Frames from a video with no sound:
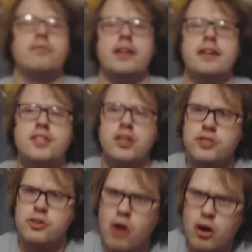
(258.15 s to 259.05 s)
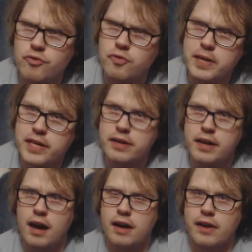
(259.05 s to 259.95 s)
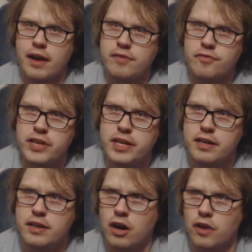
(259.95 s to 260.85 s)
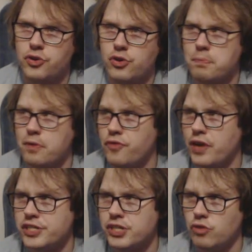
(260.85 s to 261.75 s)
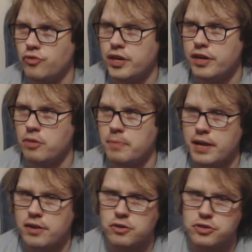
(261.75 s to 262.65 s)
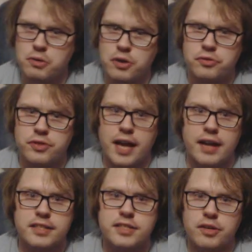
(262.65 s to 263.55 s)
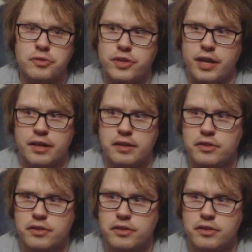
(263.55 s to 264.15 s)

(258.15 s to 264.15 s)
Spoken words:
It's also hard for me to not envy other professional video makers where that is their thing.